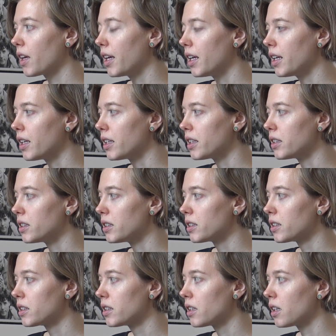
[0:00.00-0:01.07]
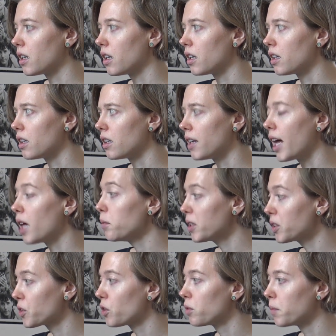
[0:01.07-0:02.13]
And
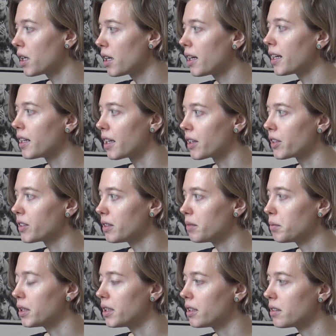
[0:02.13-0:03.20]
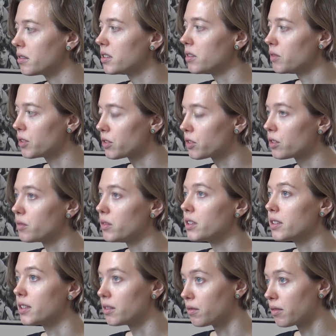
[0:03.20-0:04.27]
Albert Thomas had actually been a civil
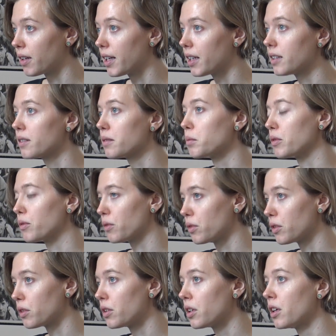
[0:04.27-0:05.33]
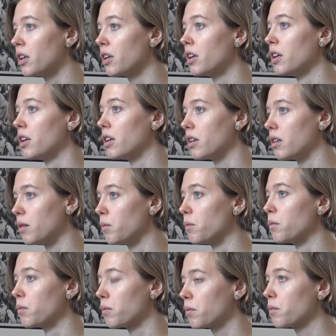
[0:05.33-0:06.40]
servant in France before
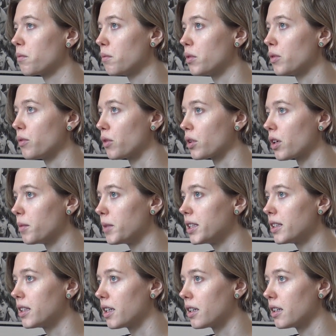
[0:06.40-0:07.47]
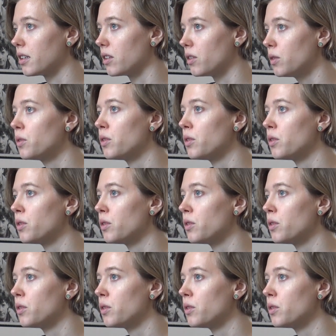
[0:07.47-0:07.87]
coming to the ILO.